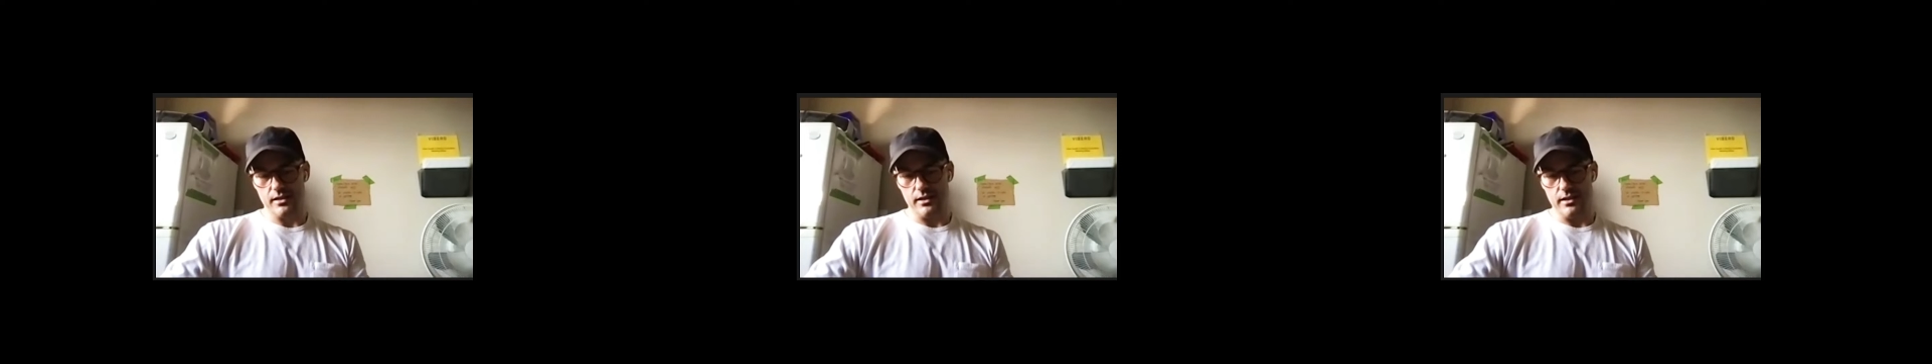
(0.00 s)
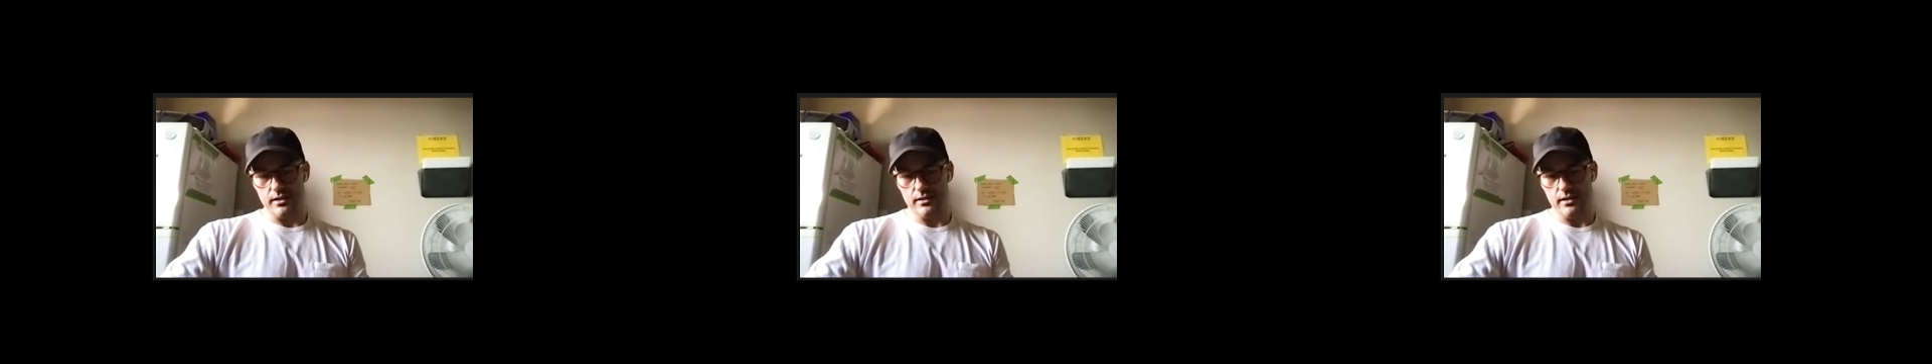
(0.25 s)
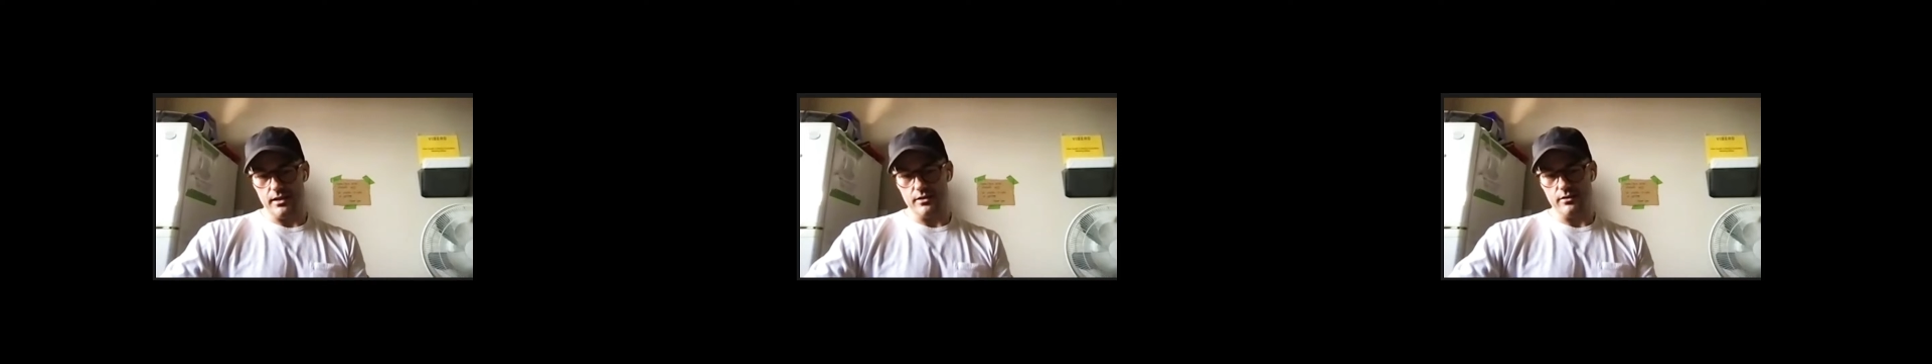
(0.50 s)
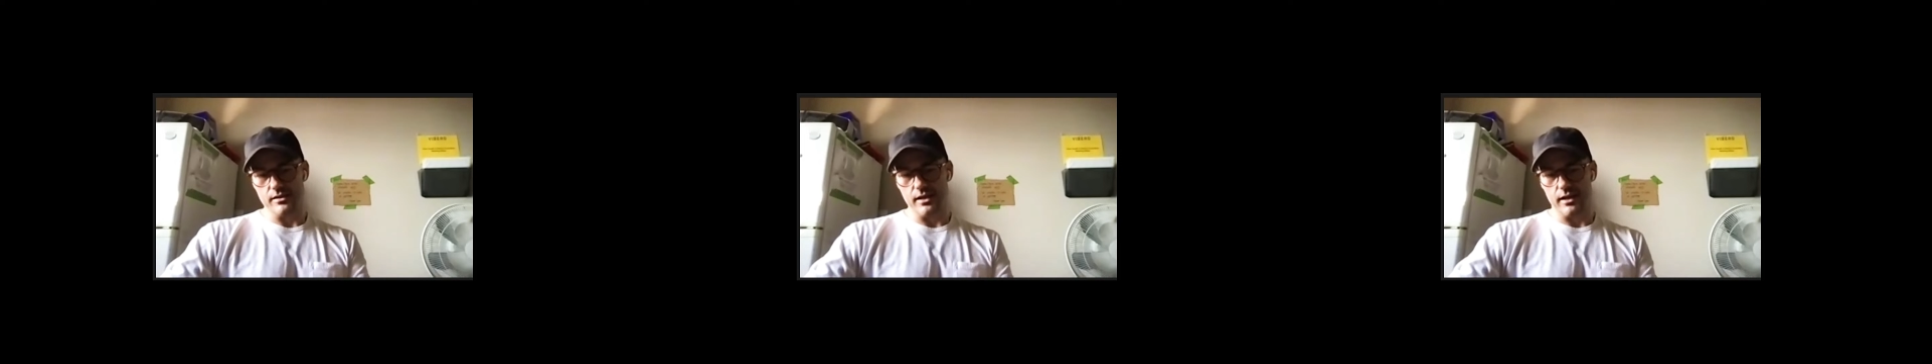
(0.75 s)
clean, and I do
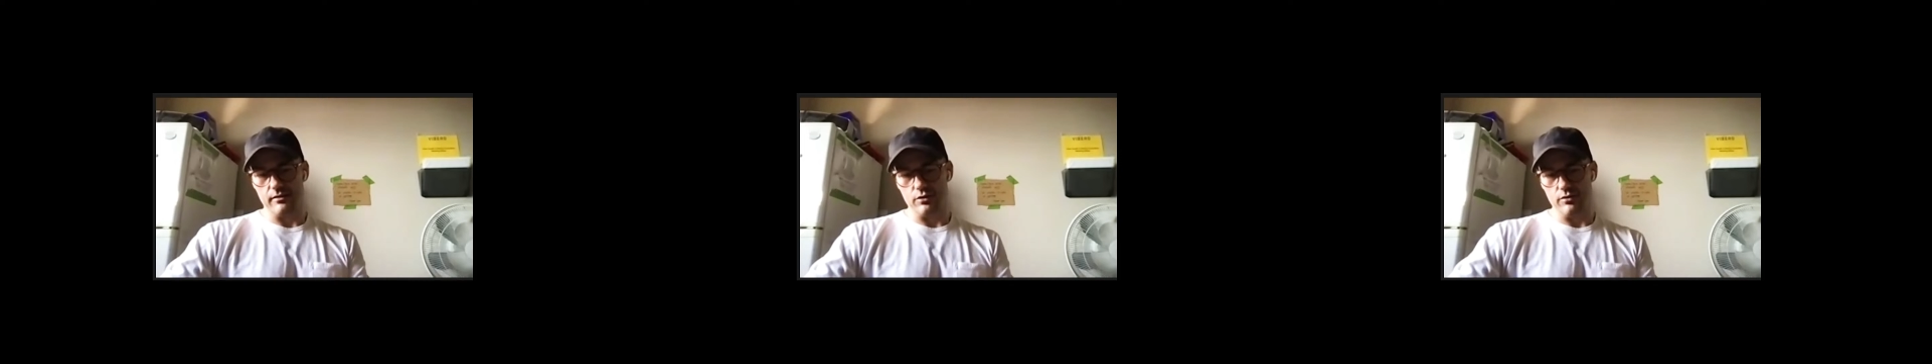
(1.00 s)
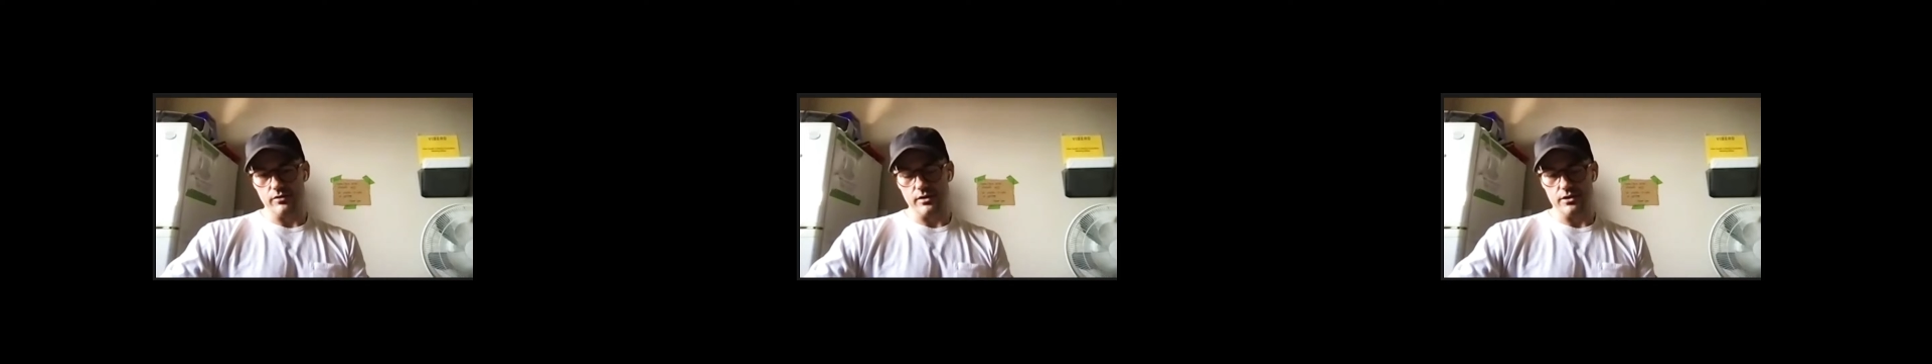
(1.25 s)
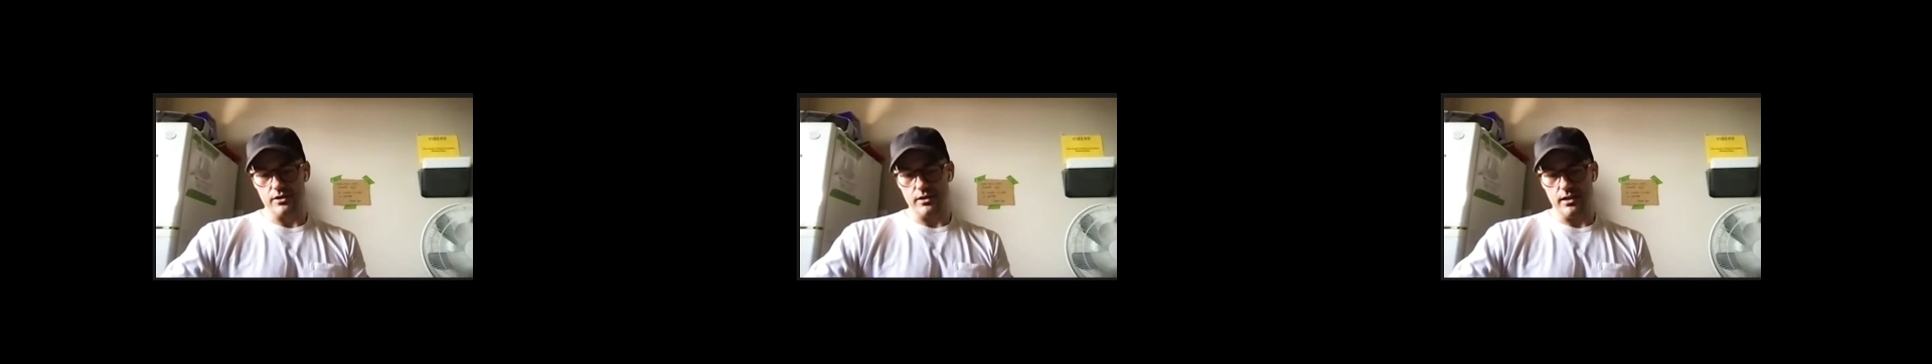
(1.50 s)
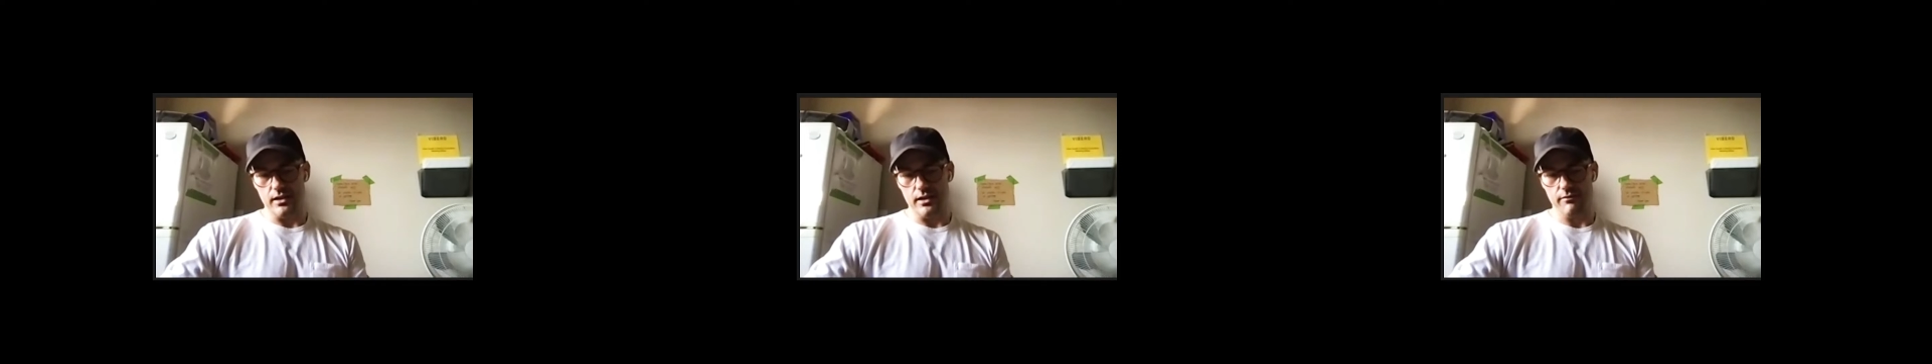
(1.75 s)
the second row of stitching
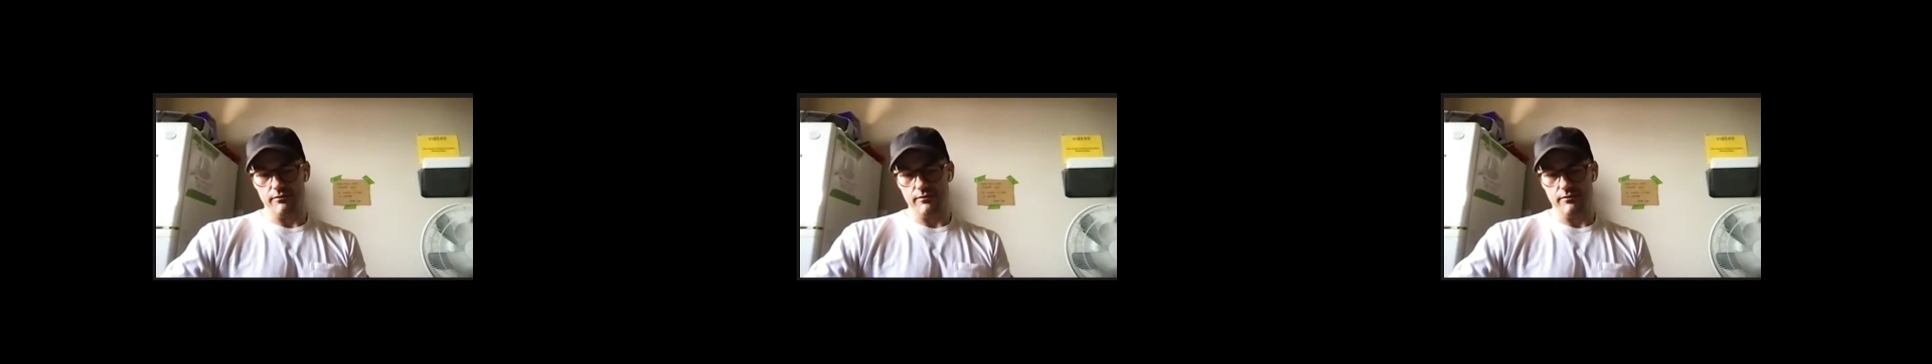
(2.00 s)
and